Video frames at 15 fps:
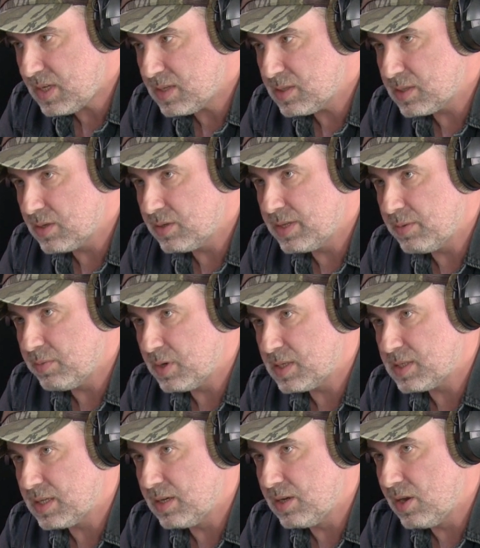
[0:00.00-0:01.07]
So there
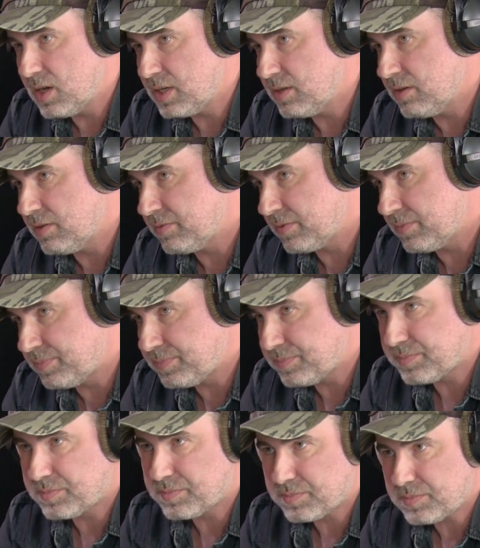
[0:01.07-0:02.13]
was a lot of
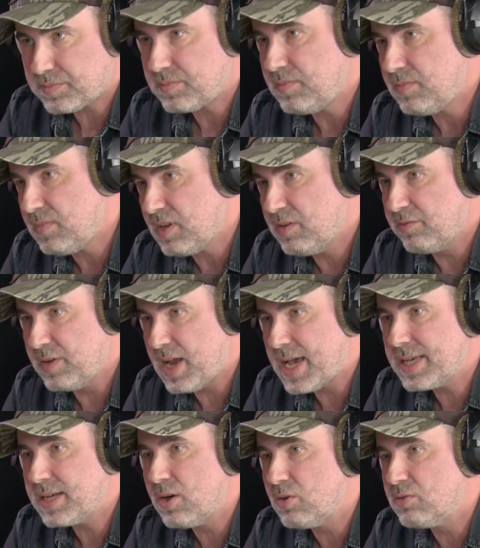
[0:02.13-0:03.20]

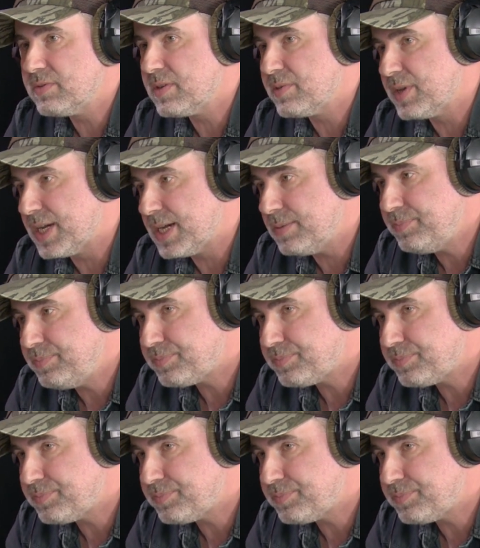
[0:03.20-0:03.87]
flying over there